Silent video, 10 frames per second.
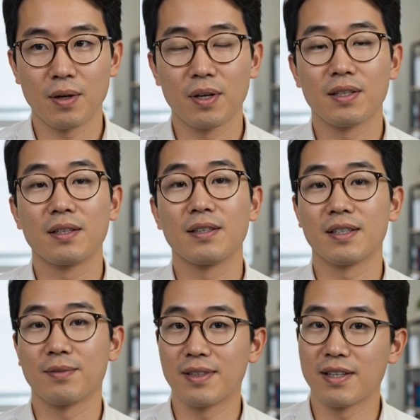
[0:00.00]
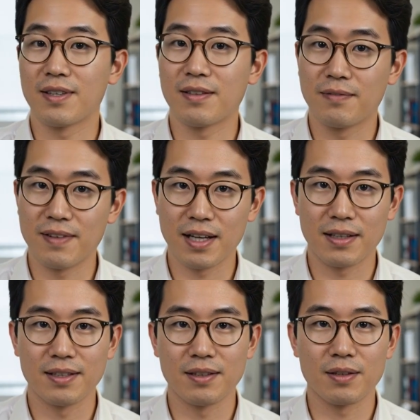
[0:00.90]
whether the specific
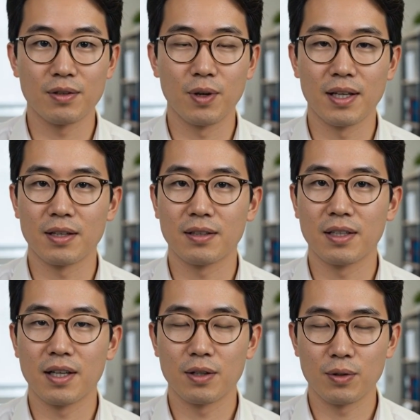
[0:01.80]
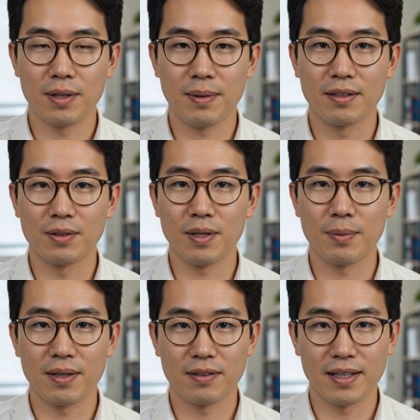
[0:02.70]
fix, tracked under the kernel commit
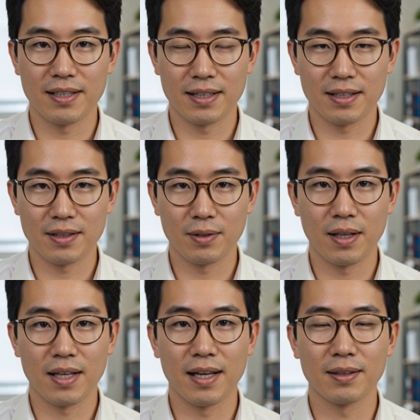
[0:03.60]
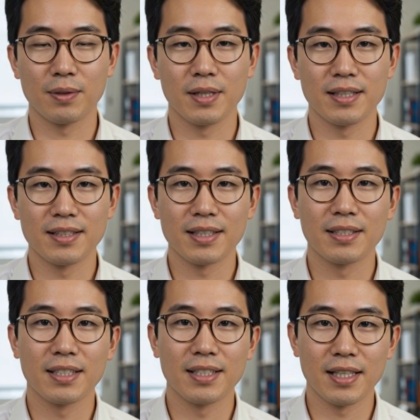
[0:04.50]

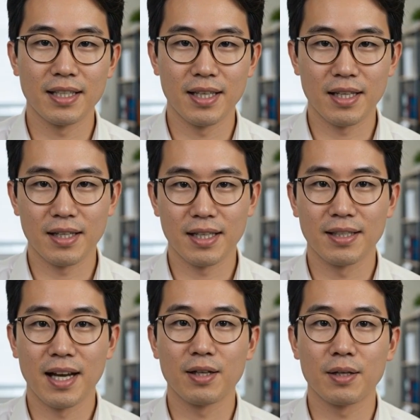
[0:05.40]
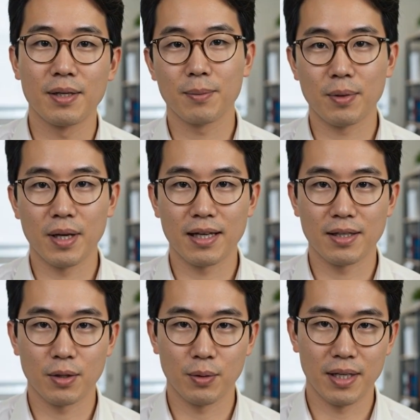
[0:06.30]
3FD63936DD, has actually been applied
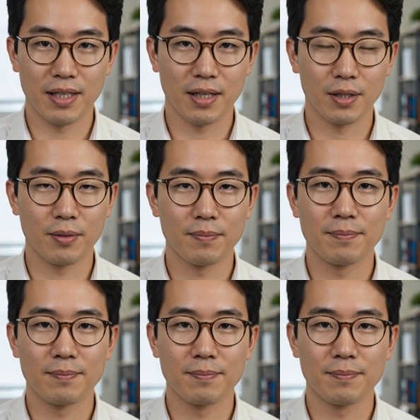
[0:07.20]
to your running kernel,